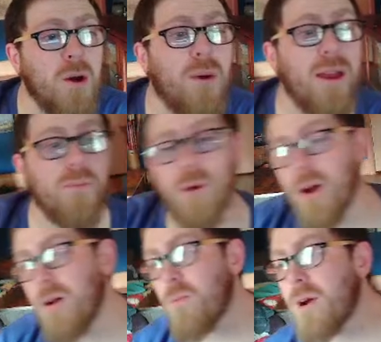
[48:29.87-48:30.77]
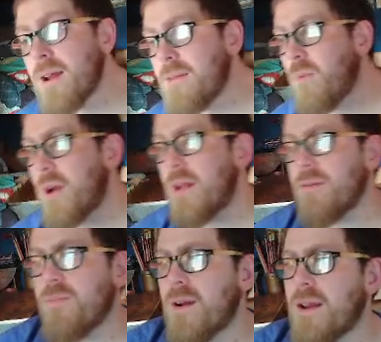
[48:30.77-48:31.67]
Wait, what? What did
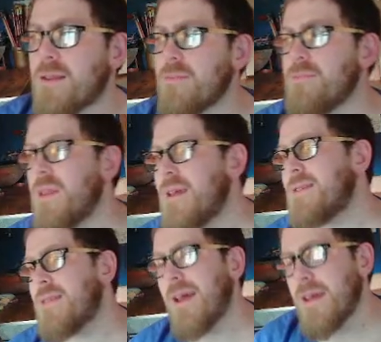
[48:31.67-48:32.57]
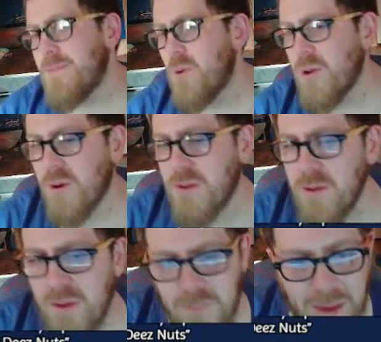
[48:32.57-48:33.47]
the least likable Doctor
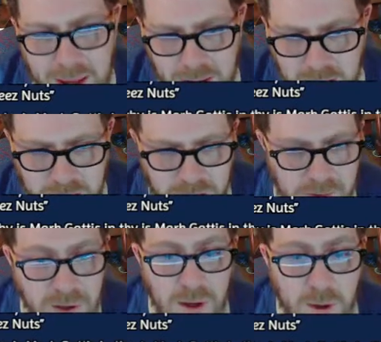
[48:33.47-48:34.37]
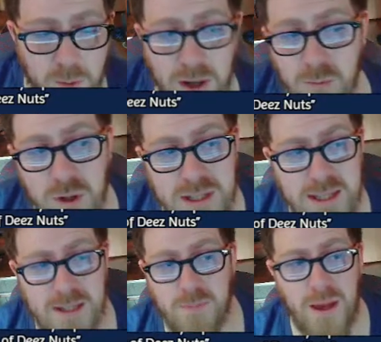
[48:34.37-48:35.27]
Who companion do? What's
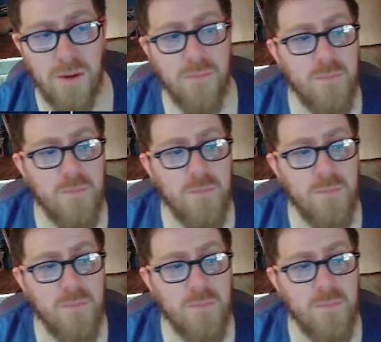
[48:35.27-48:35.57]
this about?